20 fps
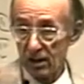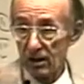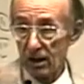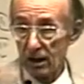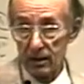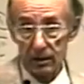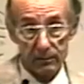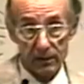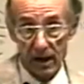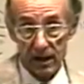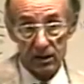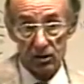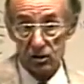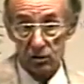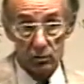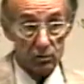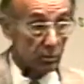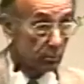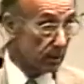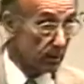kind of
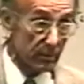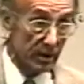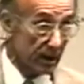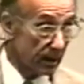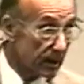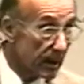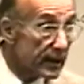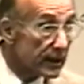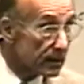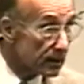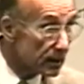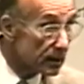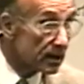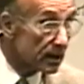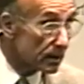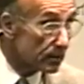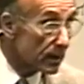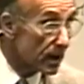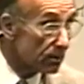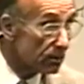attitude to women again that
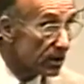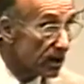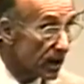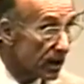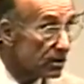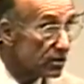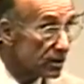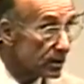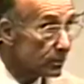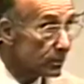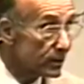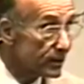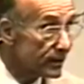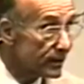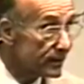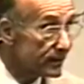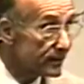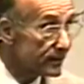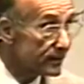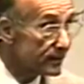came out in antiquity,
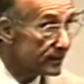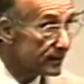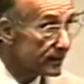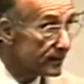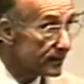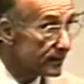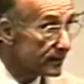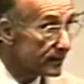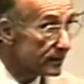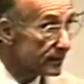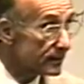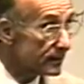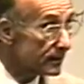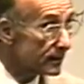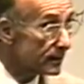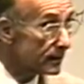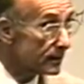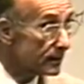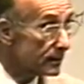you see.